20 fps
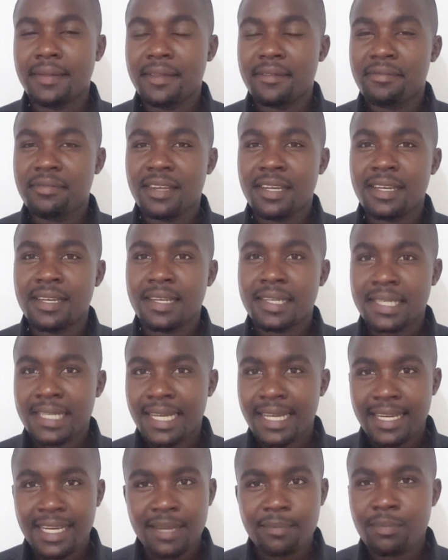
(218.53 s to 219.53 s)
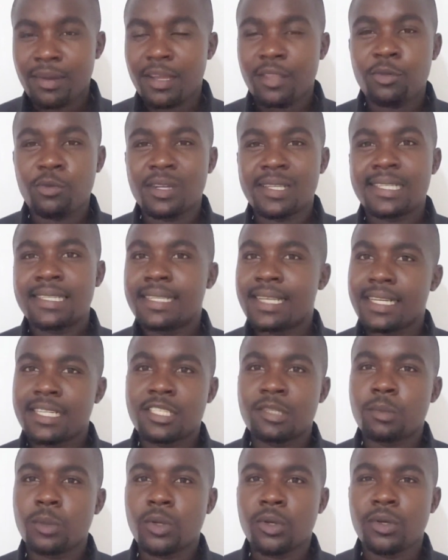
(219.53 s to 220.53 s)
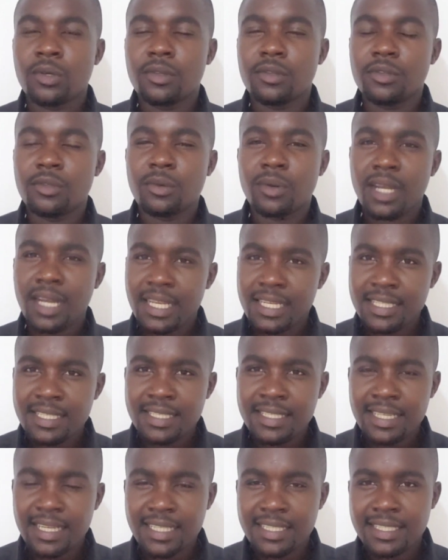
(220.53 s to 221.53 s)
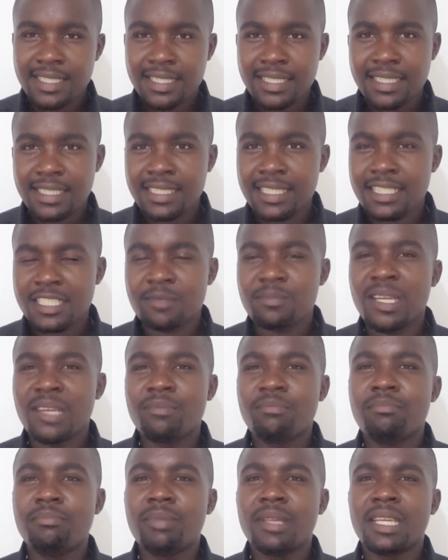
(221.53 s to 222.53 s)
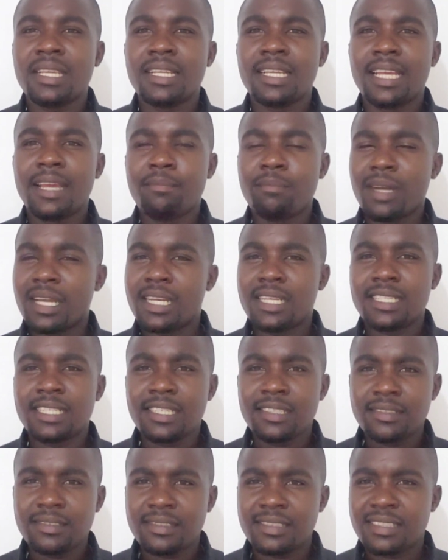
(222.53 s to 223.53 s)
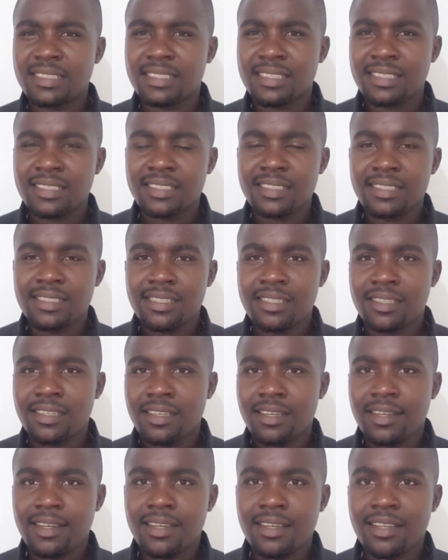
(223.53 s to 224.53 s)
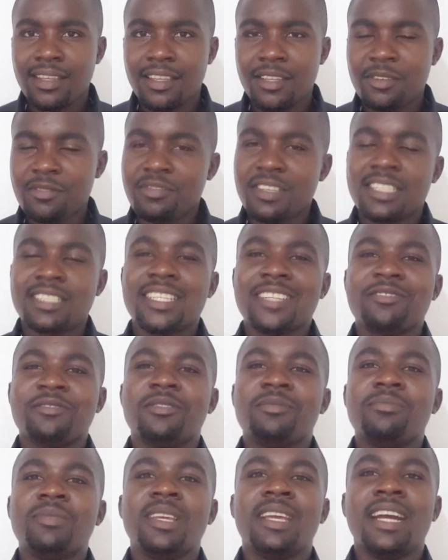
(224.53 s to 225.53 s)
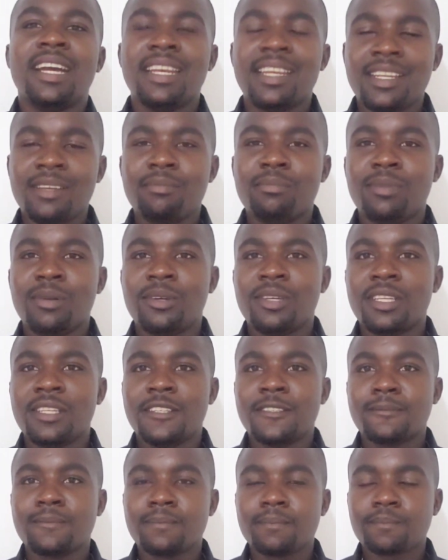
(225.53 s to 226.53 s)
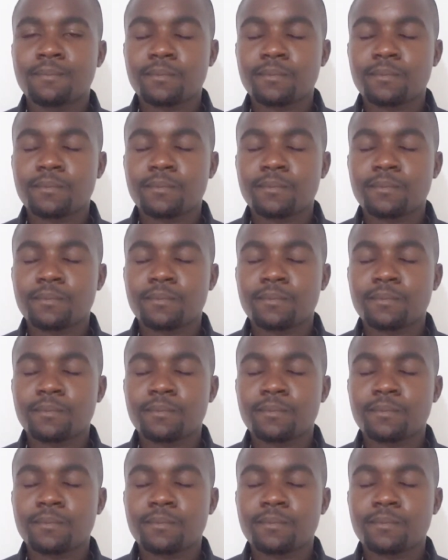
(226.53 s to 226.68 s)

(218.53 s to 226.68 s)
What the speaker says: even career pathways start small. You can't start just by being a manager. You first have to be an employee.